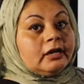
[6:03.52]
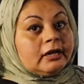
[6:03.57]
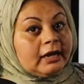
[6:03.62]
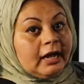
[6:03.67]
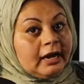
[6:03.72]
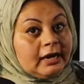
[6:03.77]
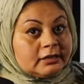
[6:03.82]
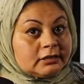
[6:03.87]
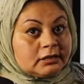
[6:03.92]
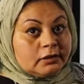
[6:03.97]
the
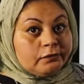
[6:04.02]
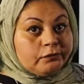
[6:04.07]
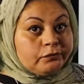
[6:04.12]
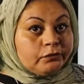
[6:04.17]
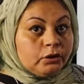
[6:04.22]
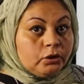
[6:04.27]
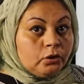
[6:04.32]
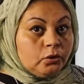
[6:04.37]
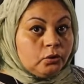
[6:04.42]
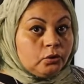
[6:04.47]

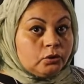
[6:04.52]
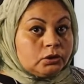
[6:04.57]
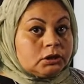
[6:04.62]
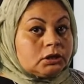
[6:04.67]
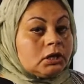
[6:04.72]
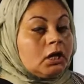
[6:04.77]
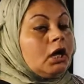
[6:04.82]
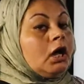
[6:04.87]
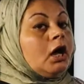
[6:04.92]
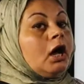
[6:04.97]
relative
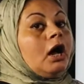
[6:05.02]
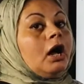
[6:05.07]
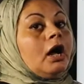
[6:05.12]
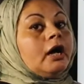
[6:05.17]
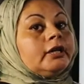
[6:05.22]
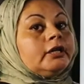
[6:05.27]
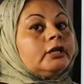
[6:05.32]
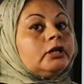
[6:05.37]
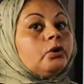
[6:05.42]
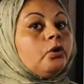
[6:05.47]
clause,
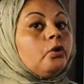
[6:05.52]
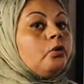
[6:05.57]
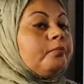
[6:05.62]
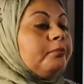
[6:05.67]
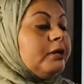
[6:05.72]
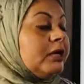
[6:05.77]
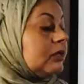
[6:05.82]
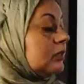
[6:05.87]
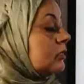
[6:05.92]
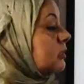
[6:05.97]
I'll
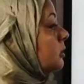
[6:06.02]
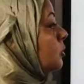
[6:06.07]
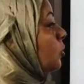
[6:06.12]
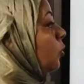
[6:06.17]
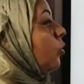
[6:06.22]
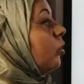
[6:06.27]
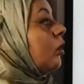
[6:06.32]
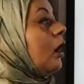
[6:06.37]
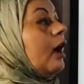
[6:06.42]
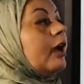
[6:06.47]
omit
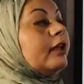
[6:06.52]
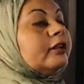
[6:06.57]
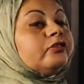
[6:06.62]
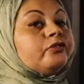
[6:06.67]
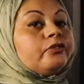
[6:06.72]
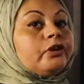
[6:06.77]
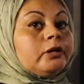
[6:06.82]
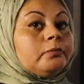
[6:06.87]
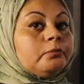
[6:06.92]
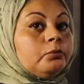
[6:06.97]
or I'll
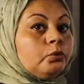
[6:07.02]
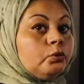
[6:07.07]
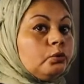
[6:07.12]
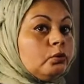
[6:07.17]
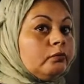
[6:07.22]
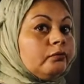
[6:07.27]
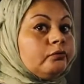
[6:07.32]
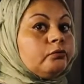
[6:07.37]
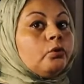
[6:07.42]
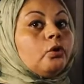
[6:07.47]

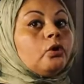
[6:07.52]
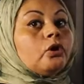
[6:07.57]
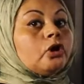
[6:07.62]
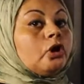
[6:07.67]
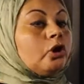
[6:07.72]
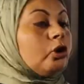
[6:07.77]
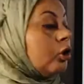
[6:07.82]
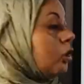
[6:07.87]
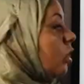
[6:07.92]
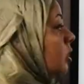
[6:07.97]
remove
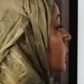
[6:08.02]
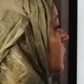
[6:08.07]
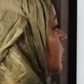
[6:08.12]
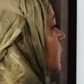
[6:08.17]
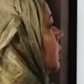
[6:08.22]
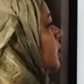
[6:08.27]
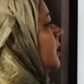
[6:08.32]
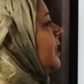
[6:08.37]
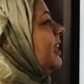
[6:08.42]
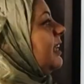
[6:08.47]
or
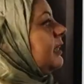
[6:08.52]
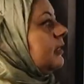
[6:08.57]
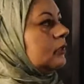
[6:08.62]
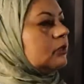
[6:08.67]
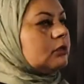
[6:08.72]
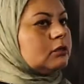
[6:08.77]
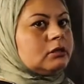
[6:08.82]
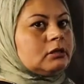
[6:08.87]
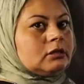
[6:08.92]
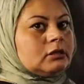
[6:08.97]
cross
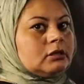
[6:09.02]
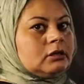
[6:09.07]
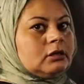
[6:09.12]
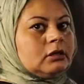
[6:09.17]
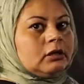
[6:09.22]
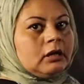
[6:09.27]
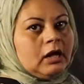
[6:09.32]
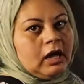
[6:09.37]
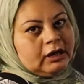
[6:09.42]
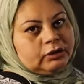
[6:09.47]
it.
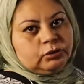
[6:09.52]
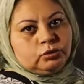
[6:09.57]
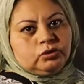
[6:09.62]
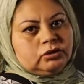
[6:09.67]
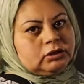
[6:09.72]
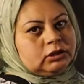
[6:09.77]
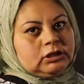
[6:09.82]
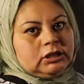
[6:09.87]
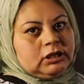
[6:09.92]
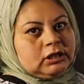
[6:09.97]
I
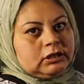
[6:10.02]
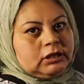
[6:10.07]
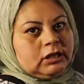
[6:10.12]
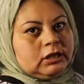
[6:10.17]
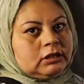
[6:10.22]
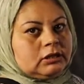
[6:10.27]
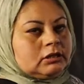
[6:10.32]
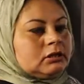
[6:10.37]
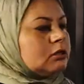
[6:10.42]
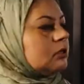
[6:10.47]
don't need
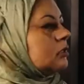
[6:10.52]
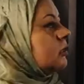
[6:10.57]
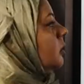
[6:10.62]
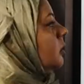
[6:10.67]
it.